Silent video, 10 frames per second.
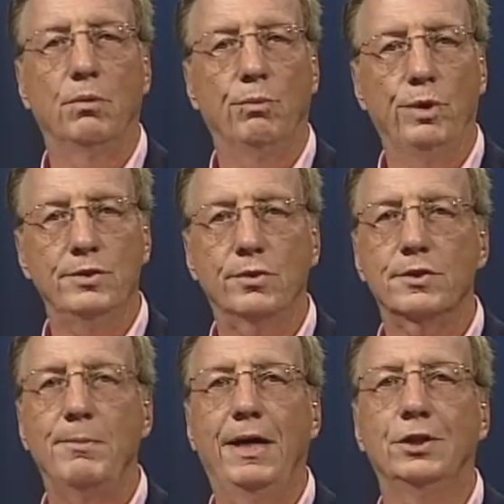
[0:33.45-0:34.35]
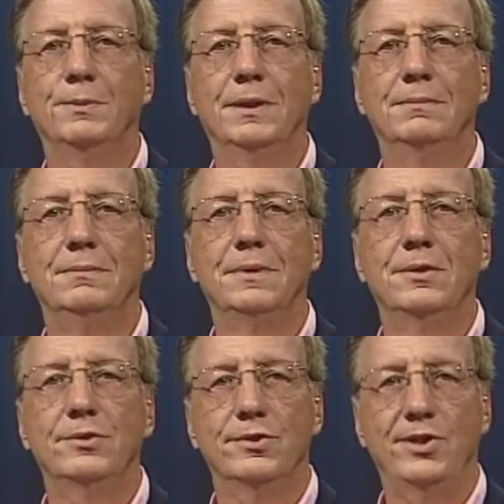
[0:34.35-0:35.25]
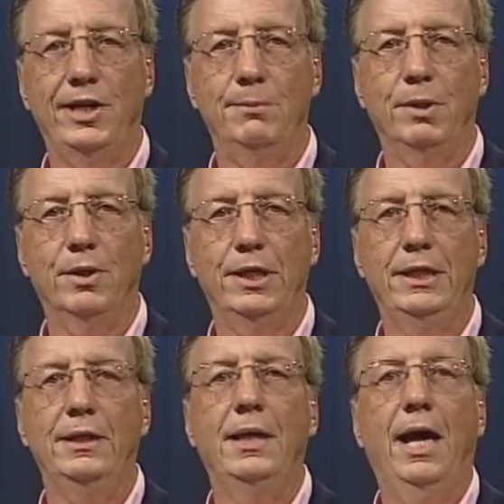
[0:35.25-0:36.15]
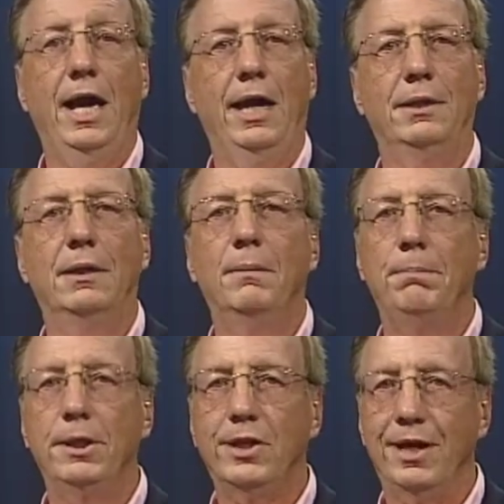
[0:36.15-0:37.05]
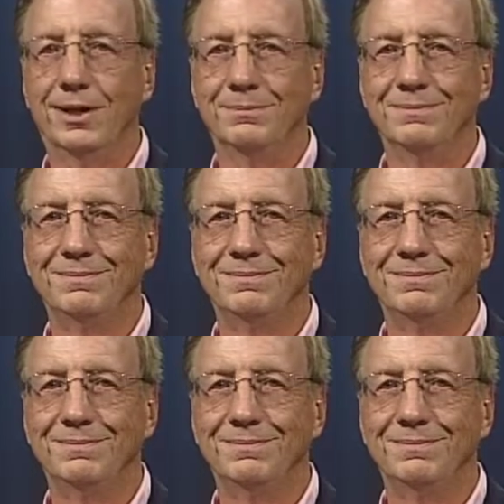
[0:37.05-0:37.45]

resource management, sustainability, and big data.